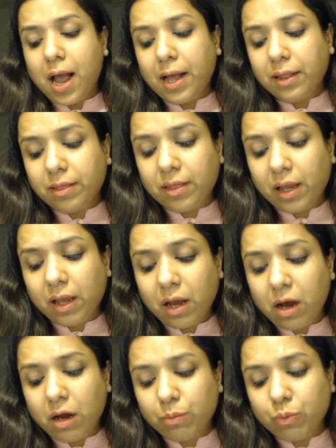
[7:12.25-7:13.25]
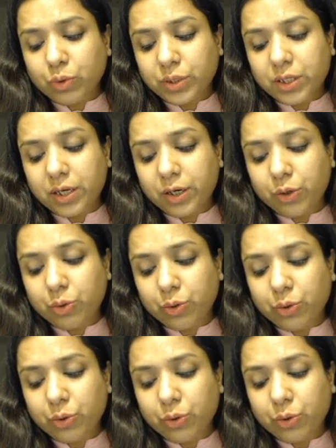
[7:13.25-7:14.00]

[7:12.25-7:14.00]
and they are mostly due